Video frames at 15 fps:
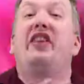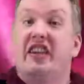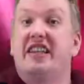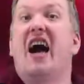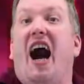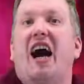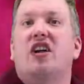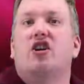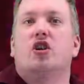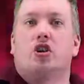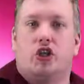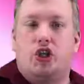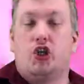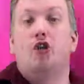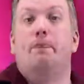the Doctor
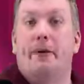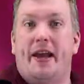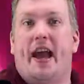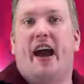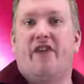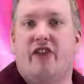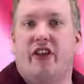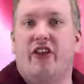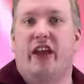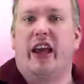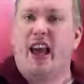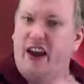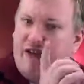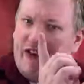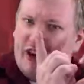to be
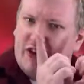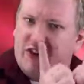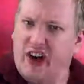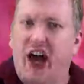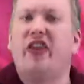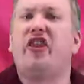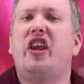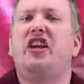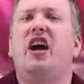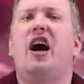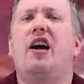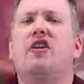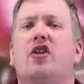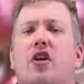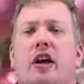everything. If it's not the
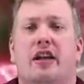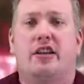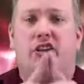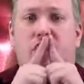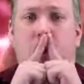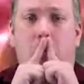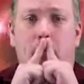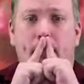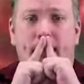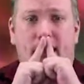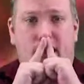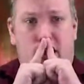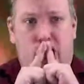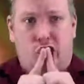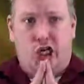Doctor, it don't
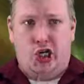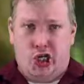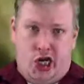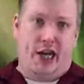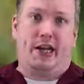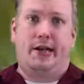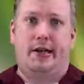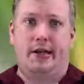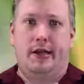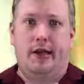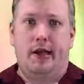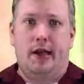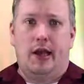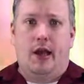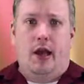mean shit.
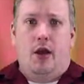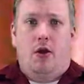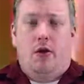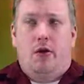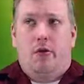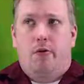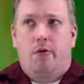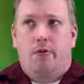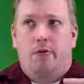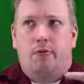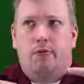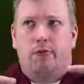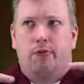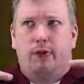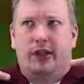
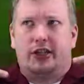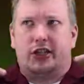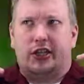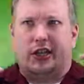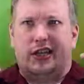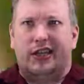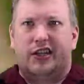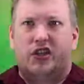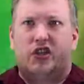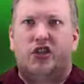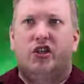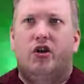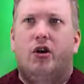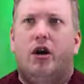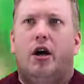Which
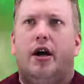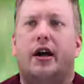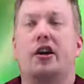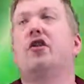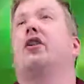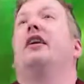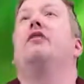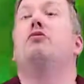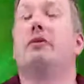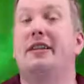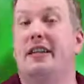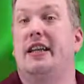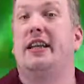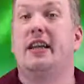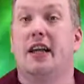is utterly
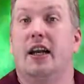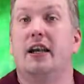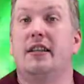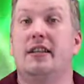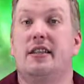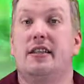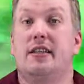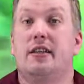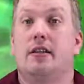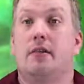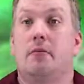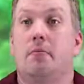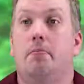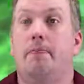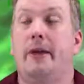ridiculous,
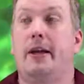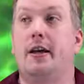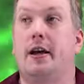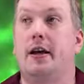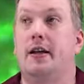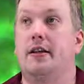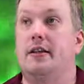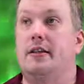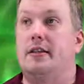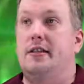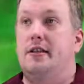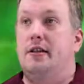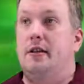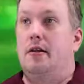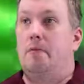
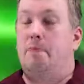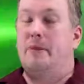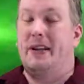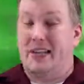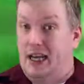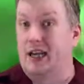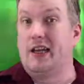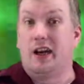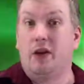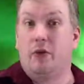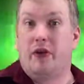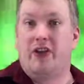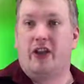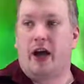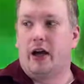because particularly
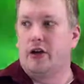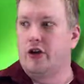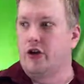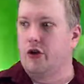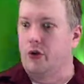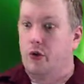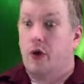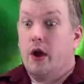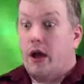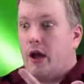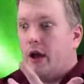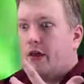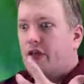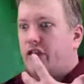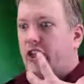with Doctor Who,
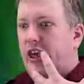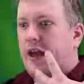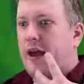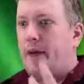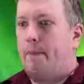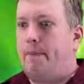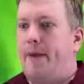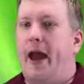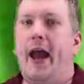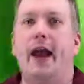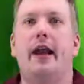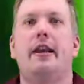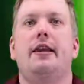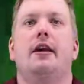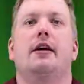the
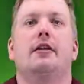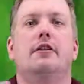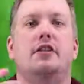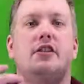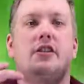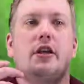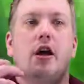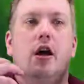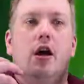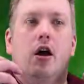companions